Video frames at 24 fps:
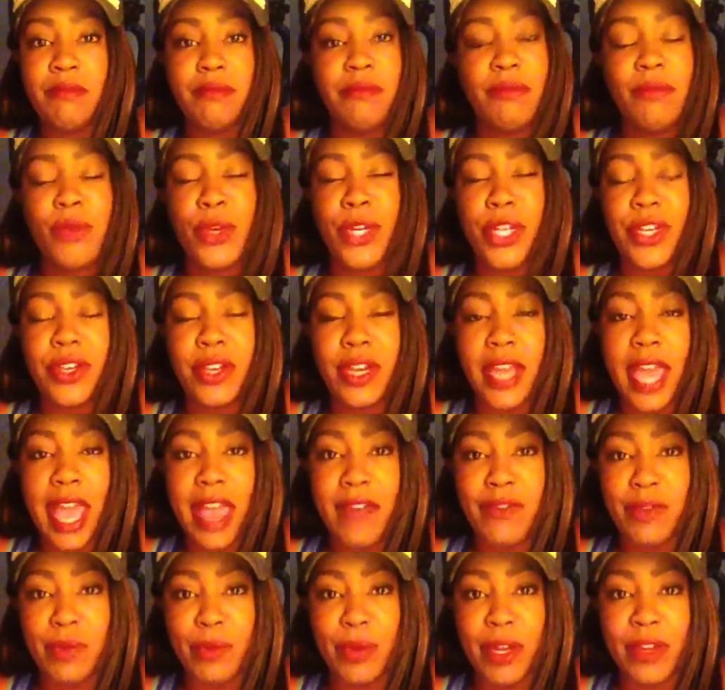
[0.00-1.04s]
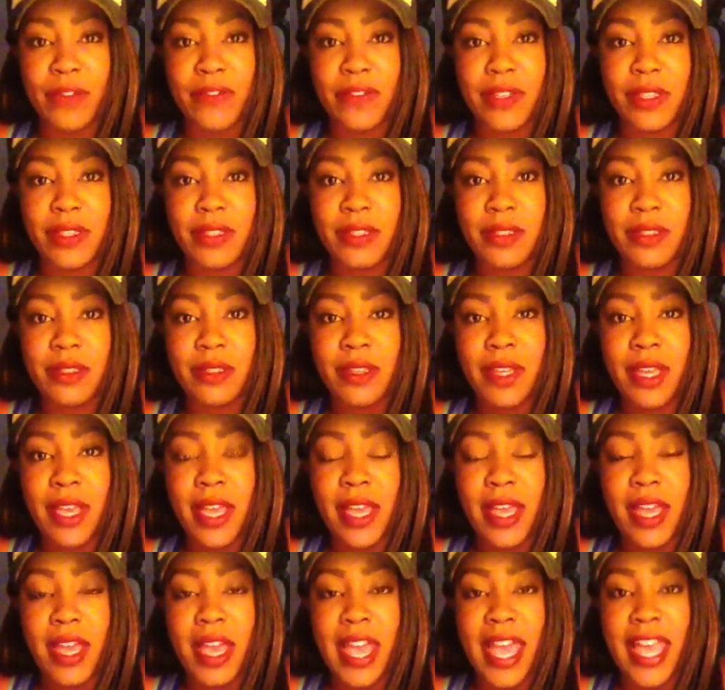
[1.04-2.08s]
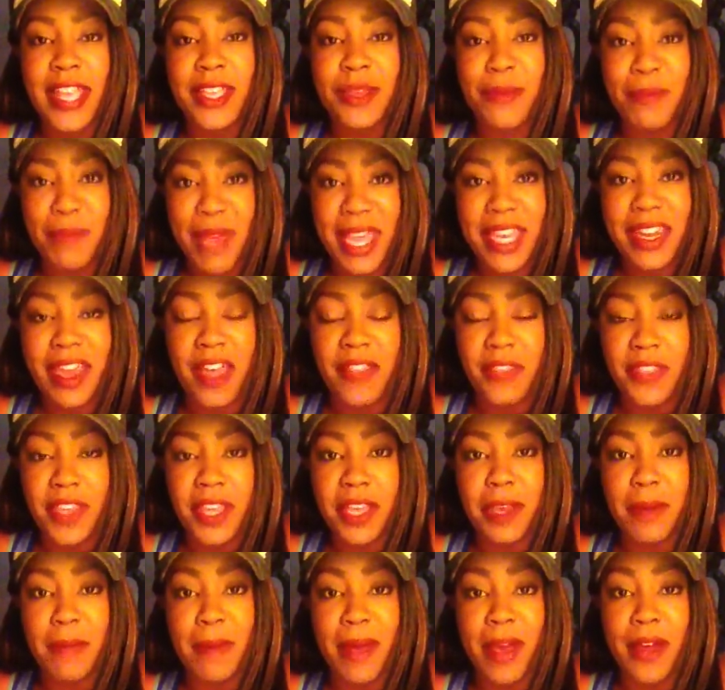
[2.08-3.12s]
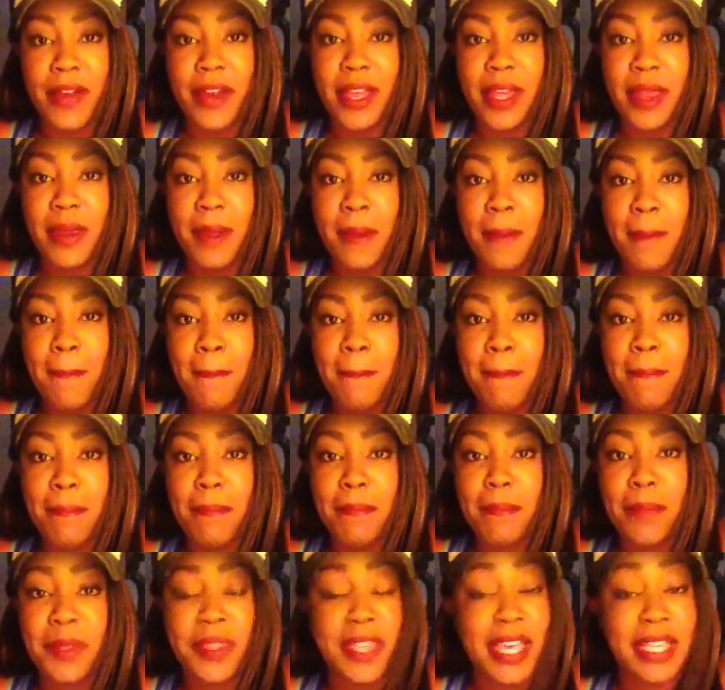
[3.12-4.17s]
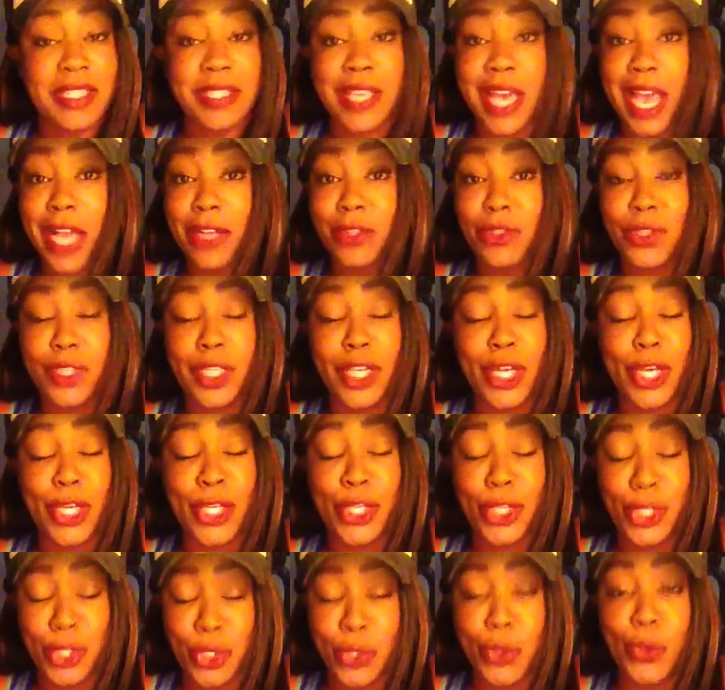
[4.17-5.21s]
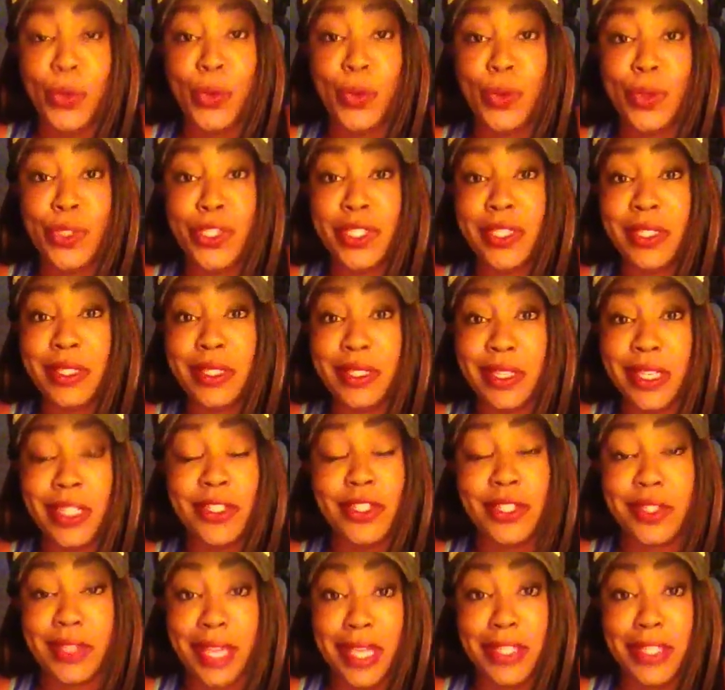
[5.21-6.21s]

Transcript: what are you going to have for breakfast? And you may not think about it, but that's actually a huge decision.